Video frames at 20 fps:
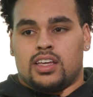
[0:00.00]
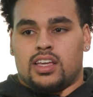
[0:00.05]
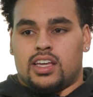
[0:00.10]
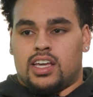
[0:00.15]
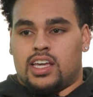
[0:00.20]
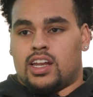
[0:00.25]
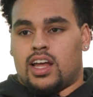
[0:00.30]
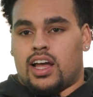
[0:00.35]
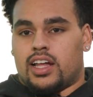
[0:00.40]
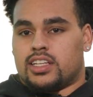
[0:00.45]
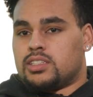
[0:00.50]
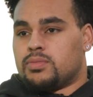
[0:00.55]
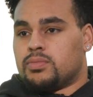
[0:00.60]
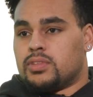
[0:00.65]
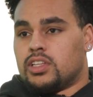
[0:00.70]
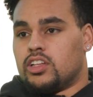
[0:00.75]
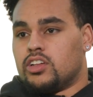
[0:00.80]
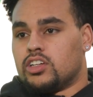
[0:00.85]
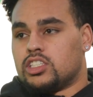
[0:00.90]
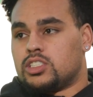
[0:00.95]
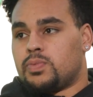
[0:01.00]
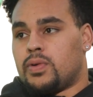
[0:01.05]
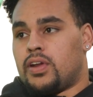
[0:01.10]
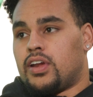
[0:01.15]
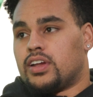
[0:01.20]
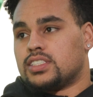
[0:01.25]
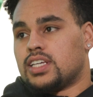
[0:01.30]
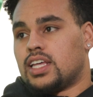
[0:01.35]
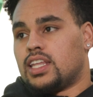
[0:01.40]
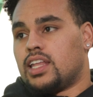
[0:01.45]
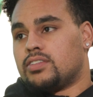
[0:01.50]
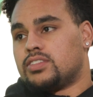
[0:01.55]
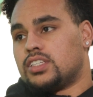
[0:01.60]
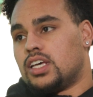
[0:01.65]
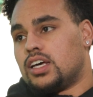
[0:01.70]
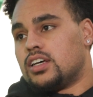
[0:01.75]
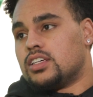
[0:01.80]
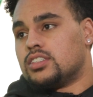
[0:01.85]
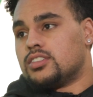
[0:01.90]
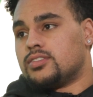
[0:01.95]
You know, I had some little experience at left
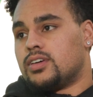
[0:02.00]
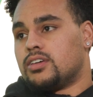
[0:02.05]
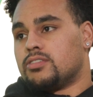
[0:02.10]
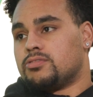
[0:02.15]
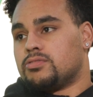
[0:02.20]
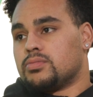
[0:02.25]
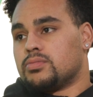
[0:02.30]
tackle as well from